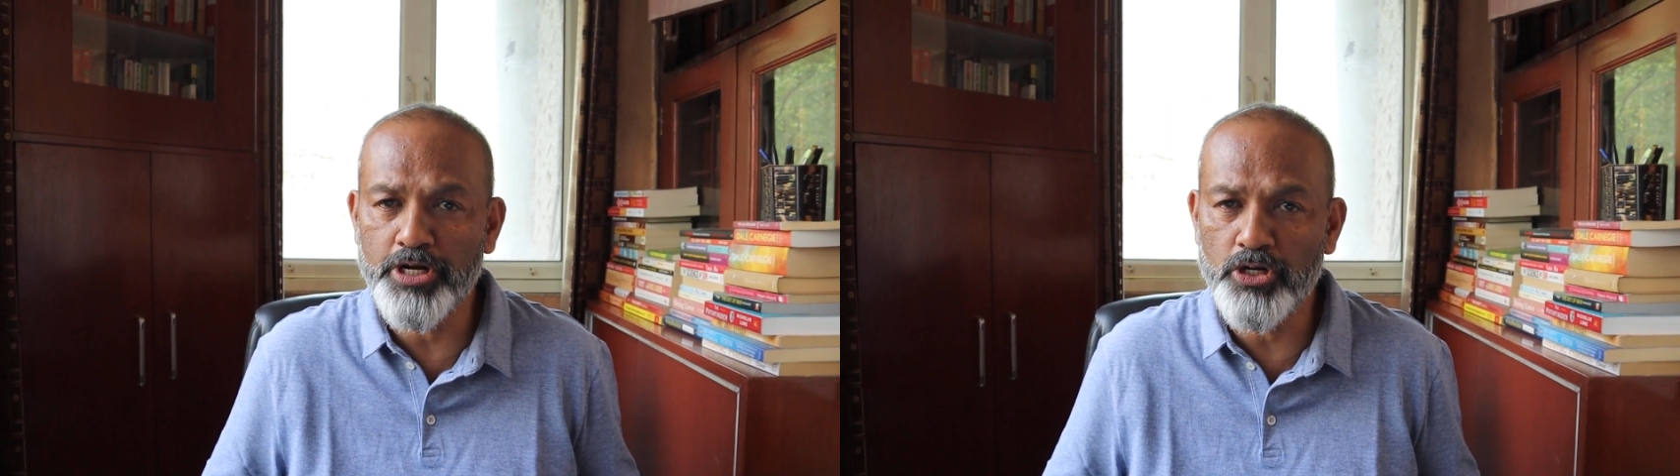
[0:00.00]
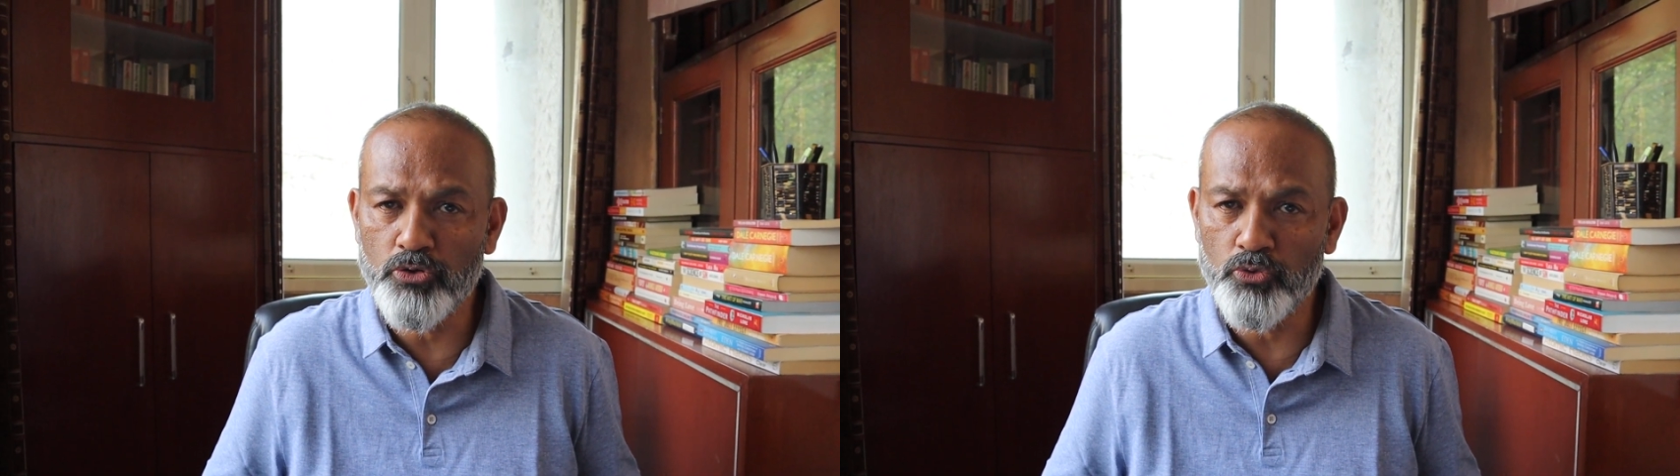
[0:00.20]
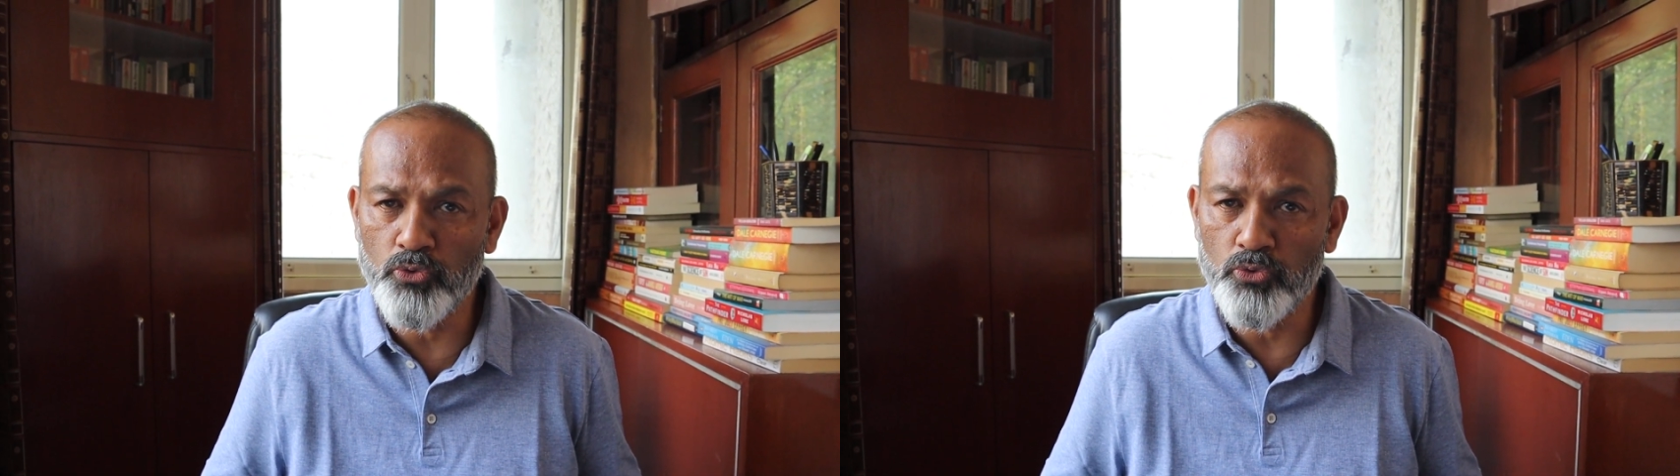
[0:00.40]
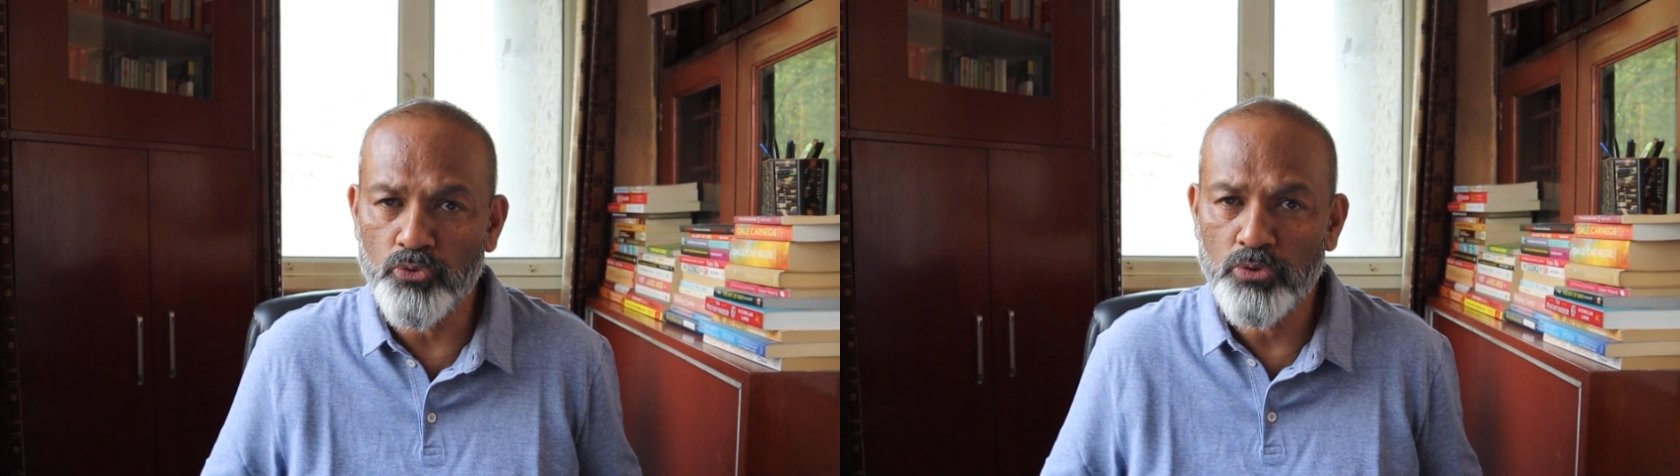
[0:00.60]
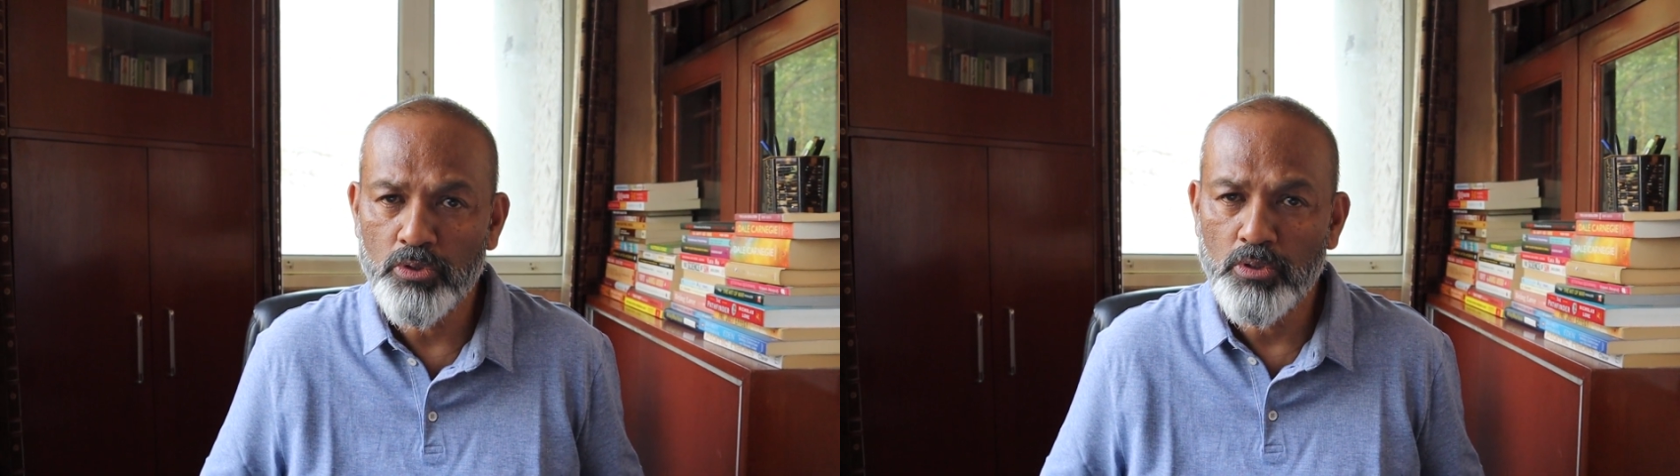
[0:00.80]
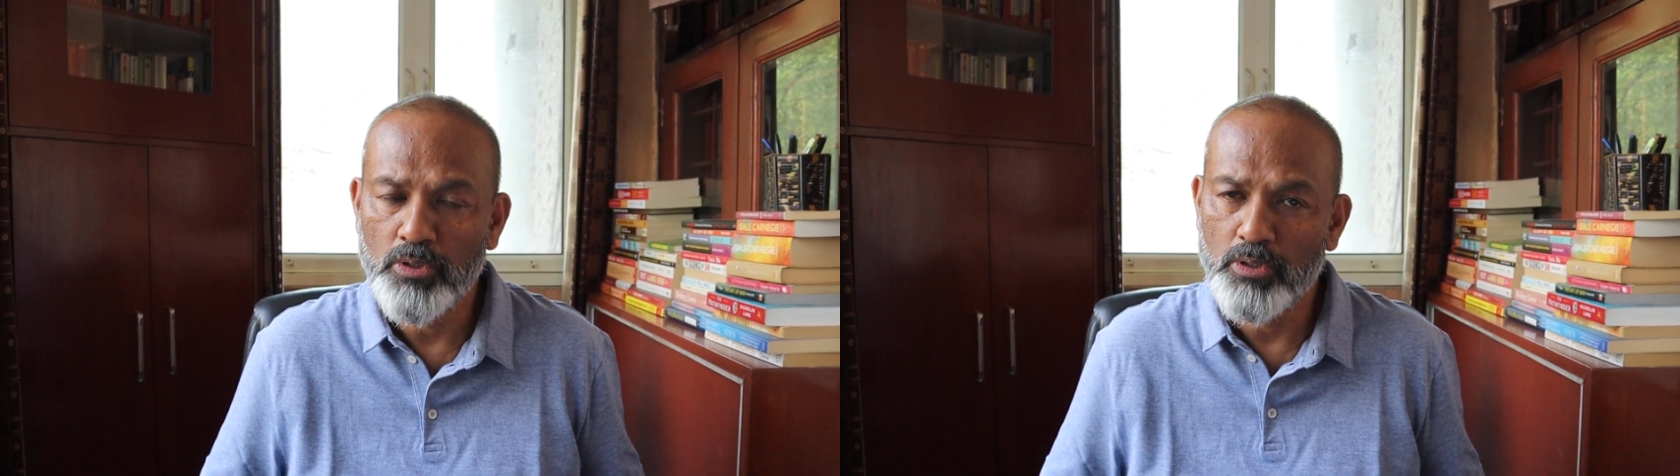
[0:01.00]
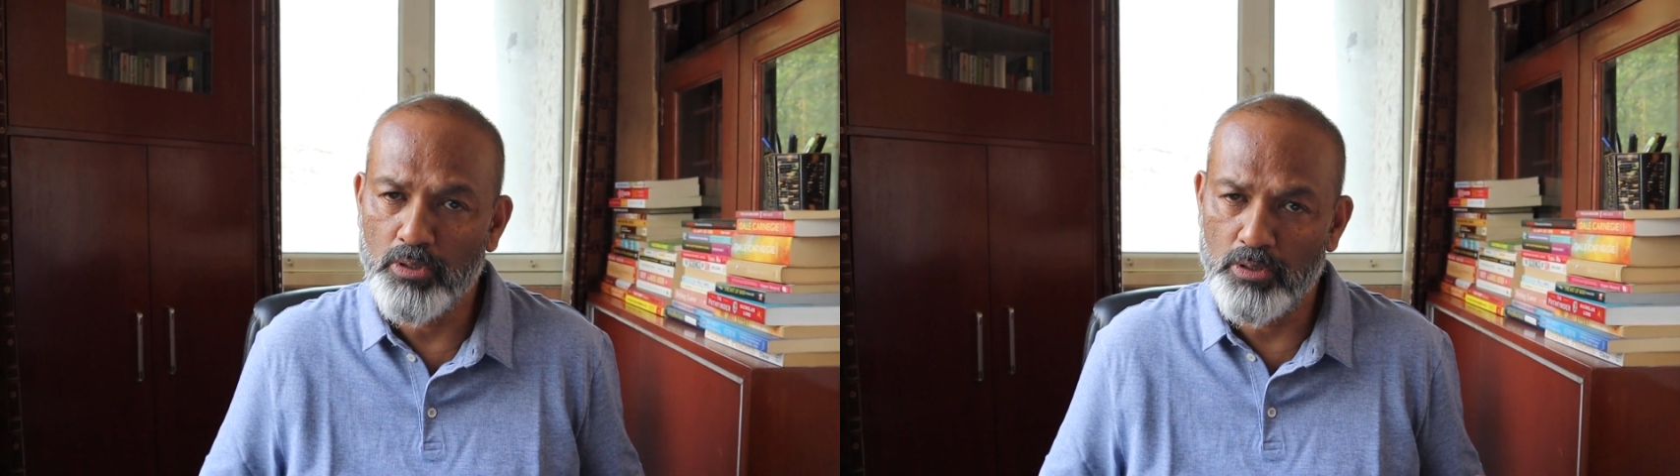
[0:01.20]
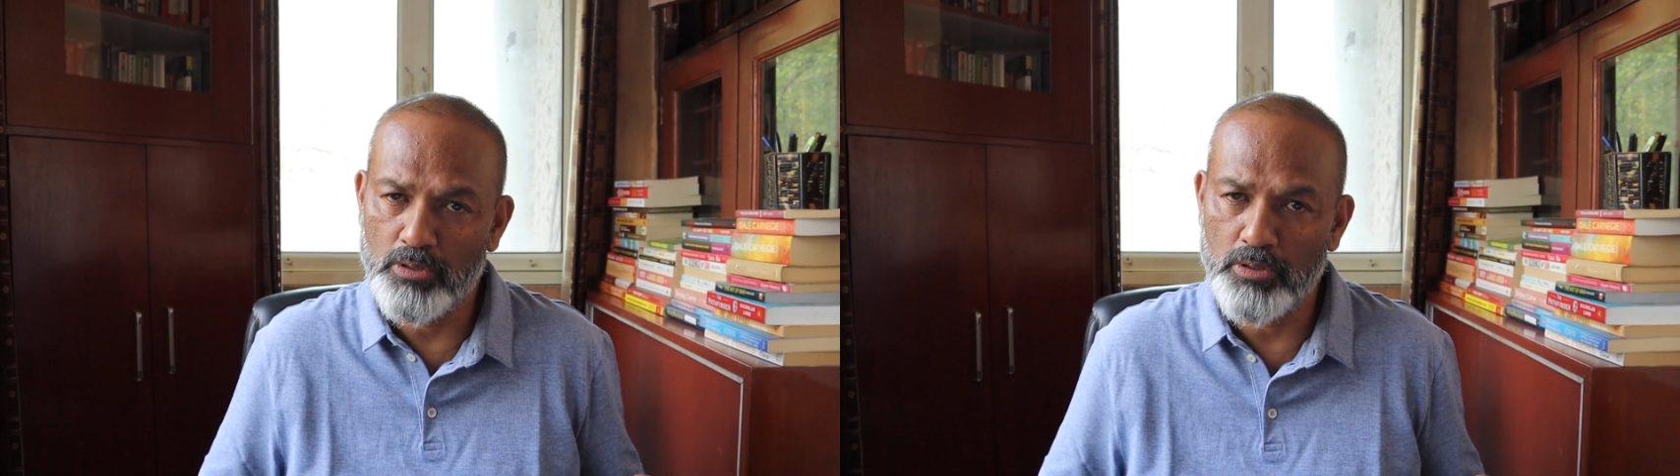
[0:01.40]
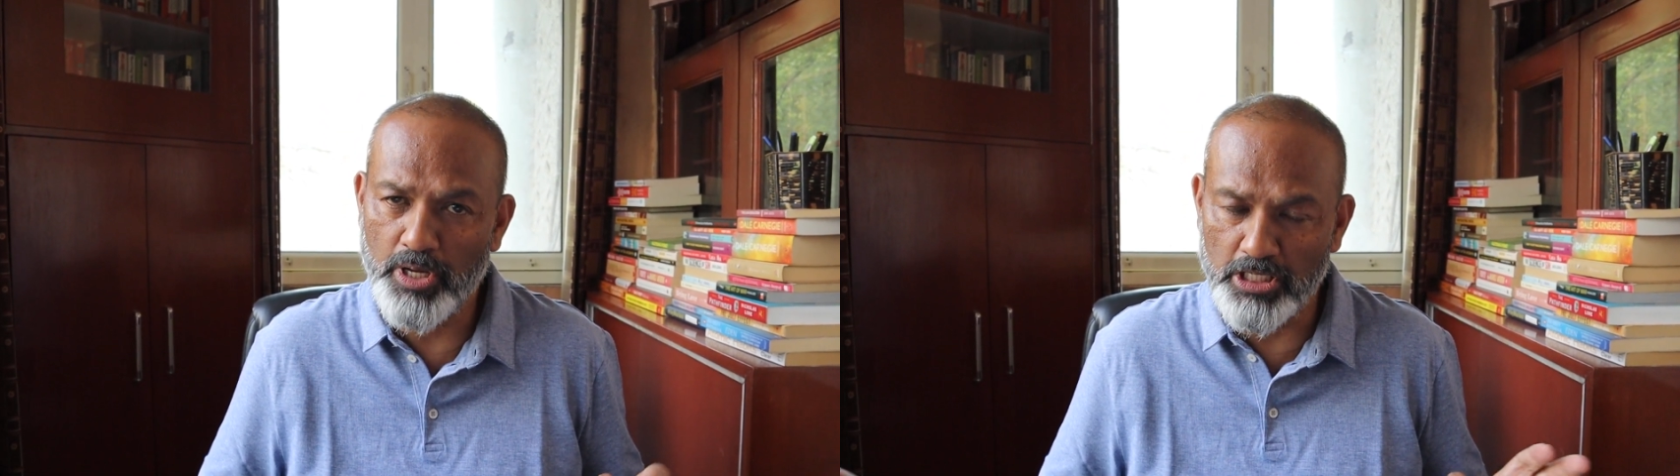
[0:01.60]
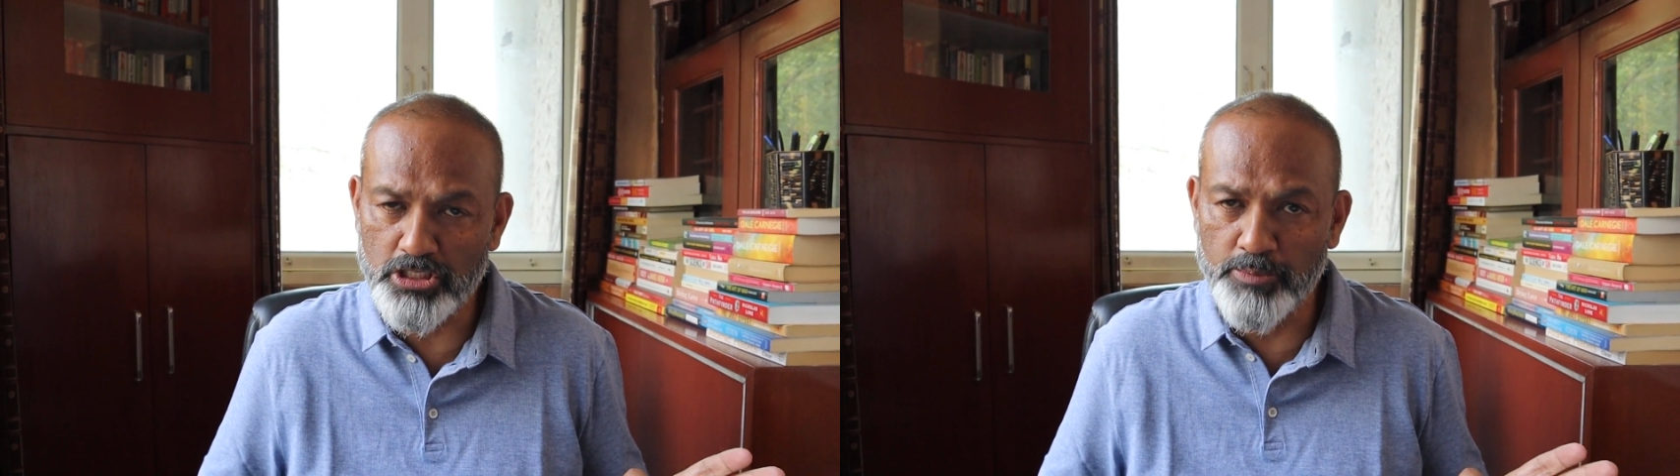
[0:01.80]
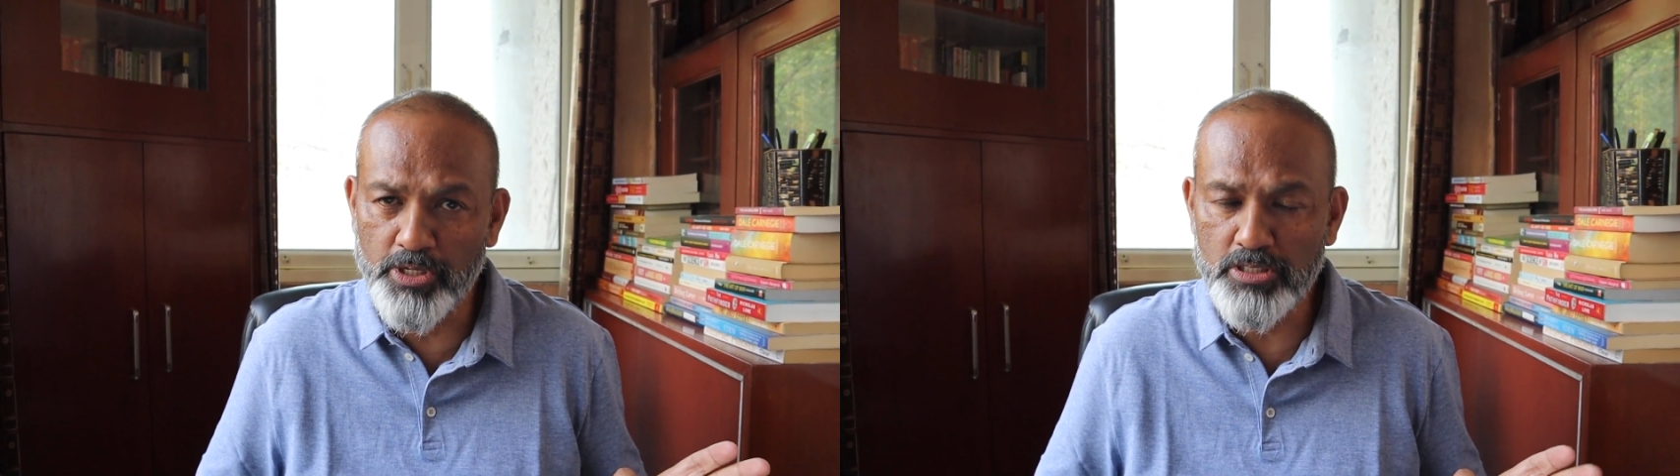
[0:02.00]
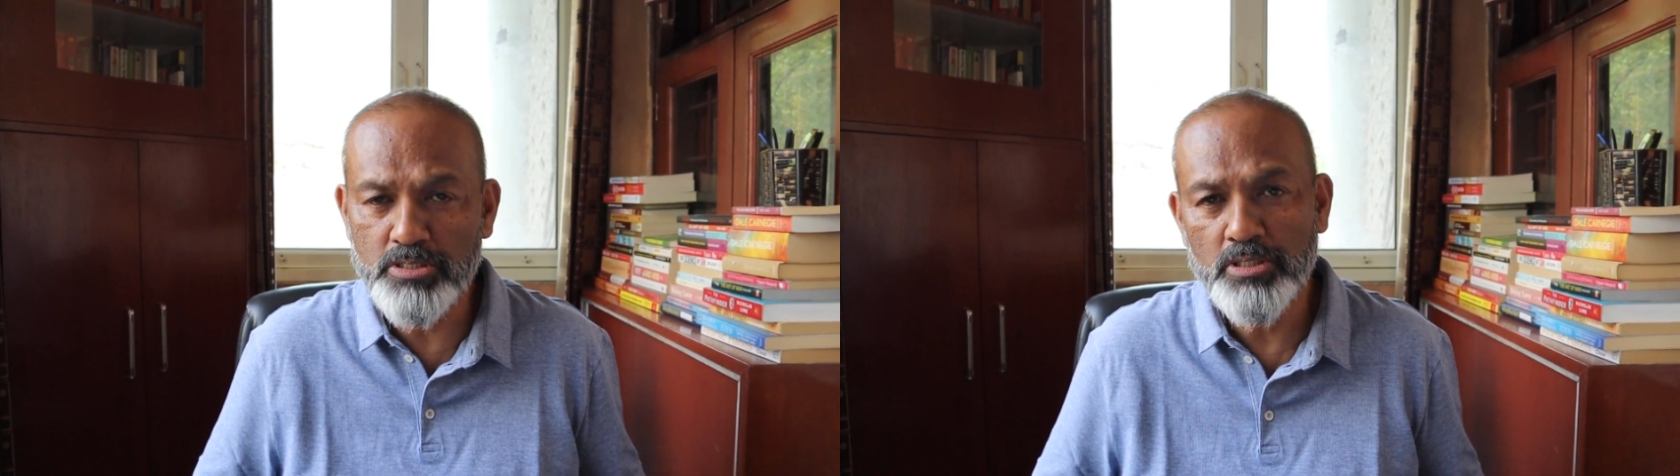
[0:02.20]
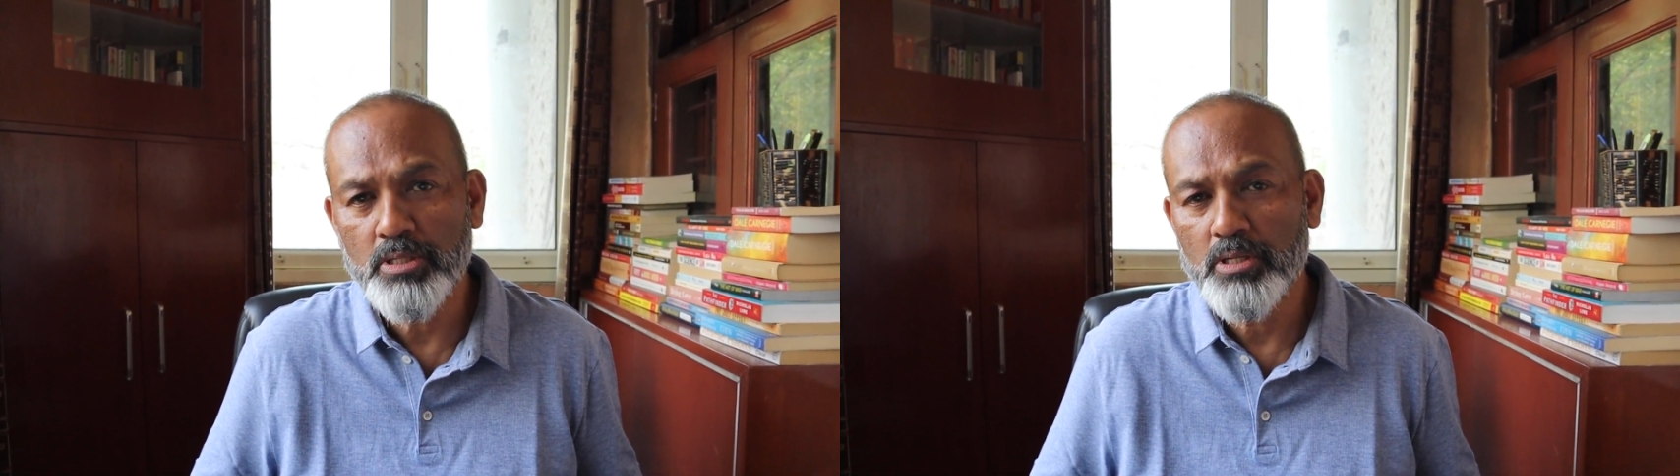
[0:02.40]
into customers.